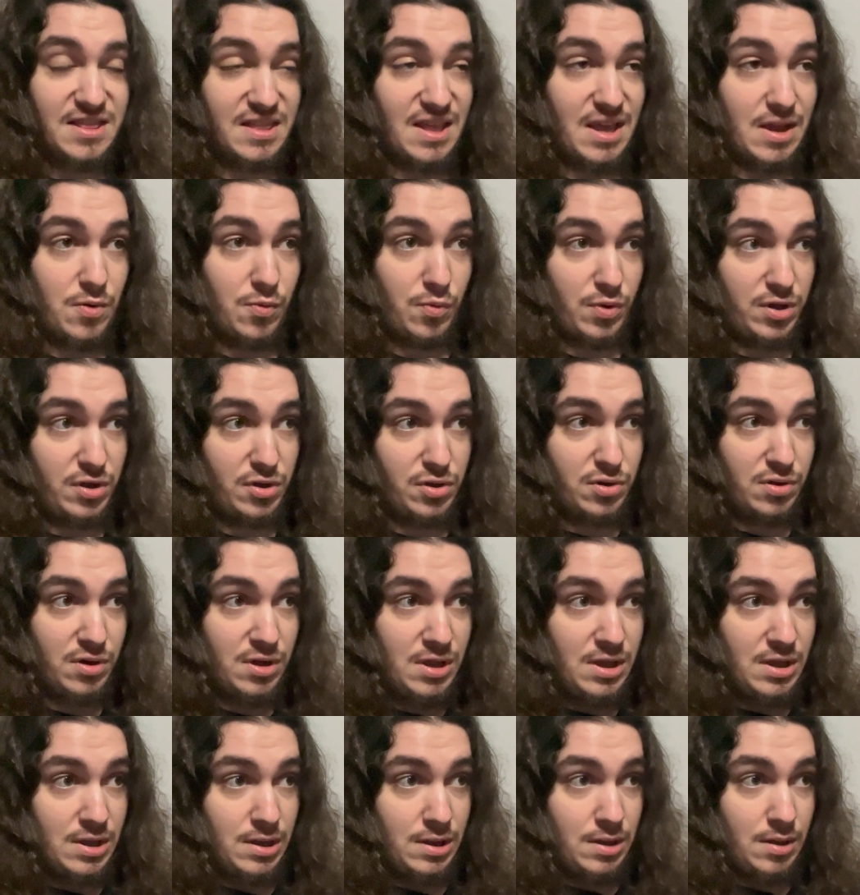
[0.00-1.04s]
They will
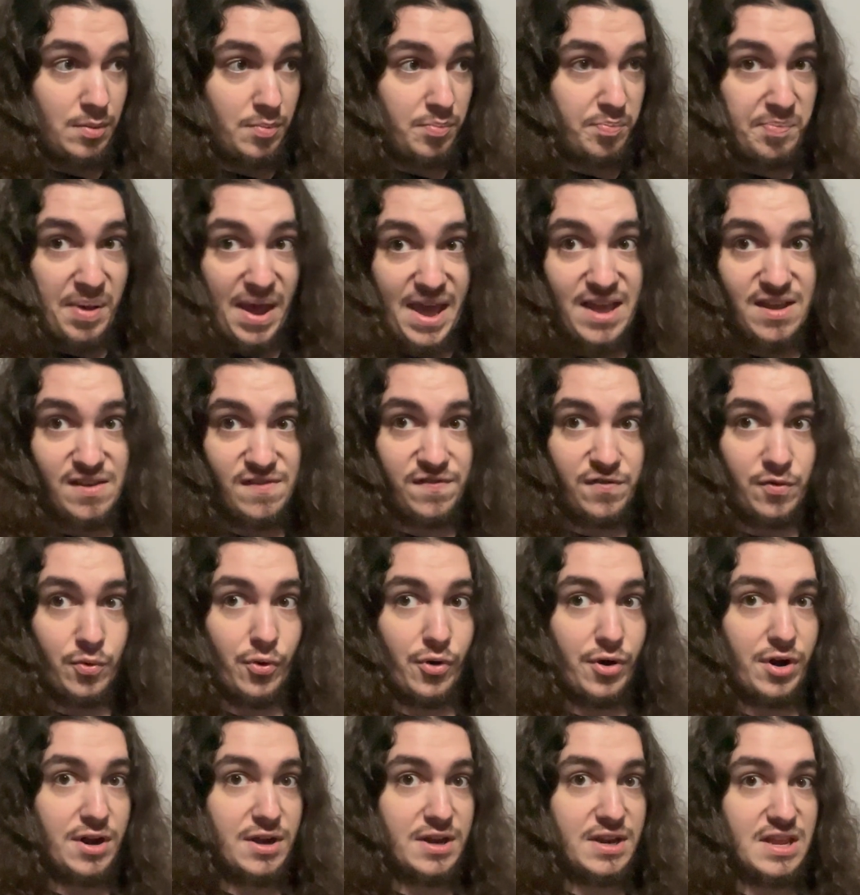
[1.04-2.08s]
pay
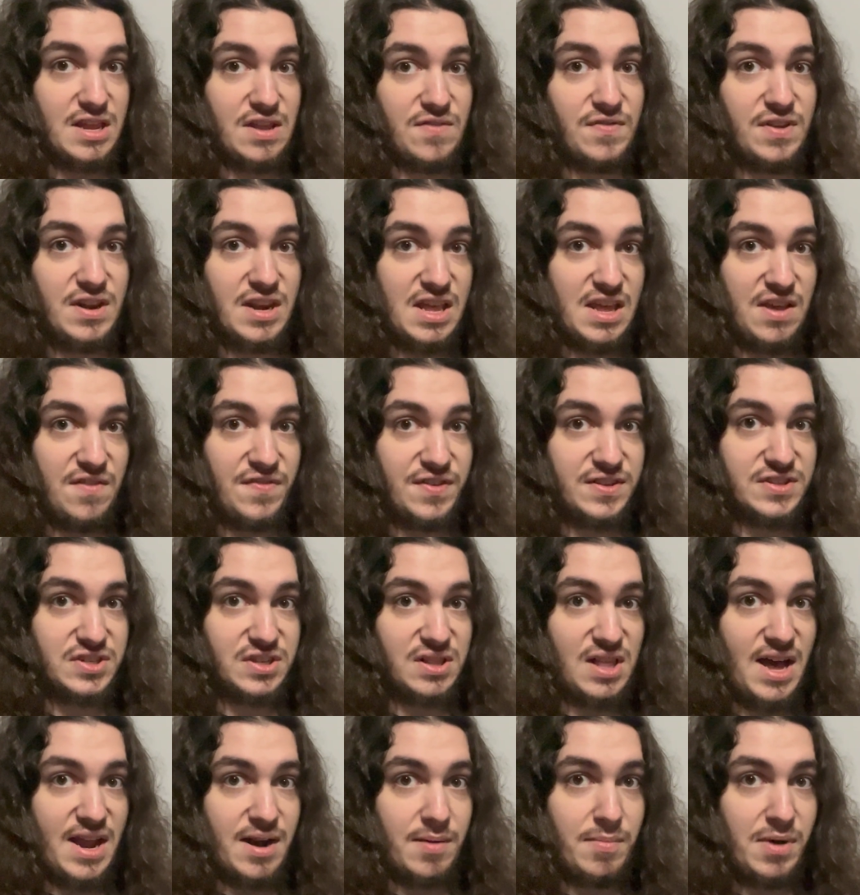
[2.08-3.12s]
for it even if it's a
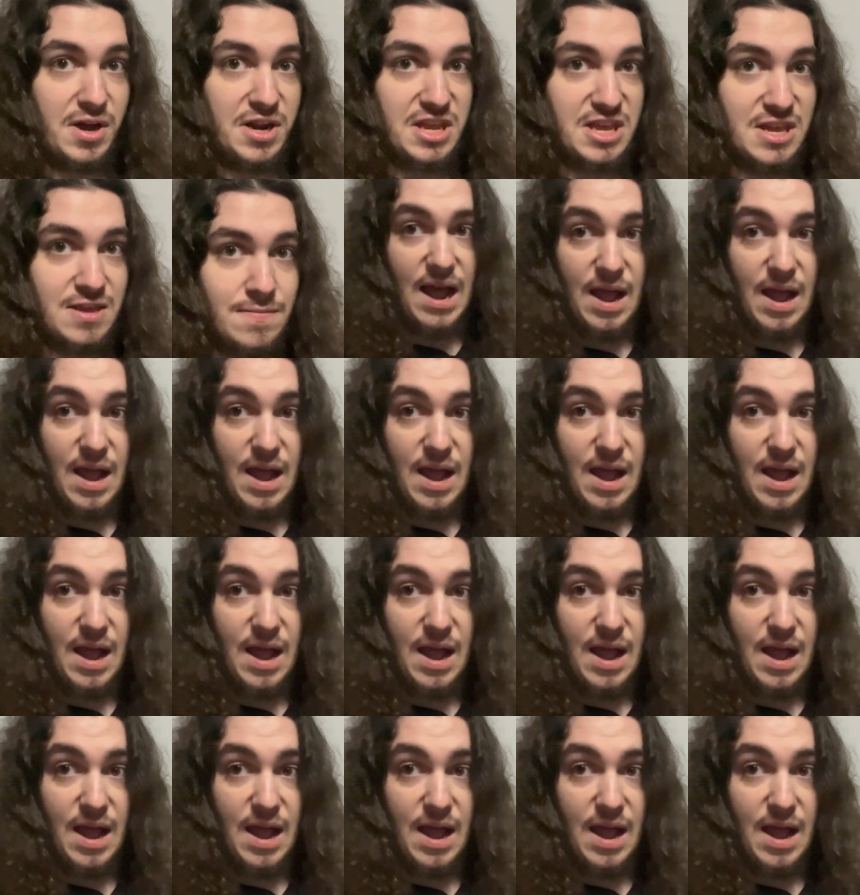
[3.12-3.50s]
lot of money.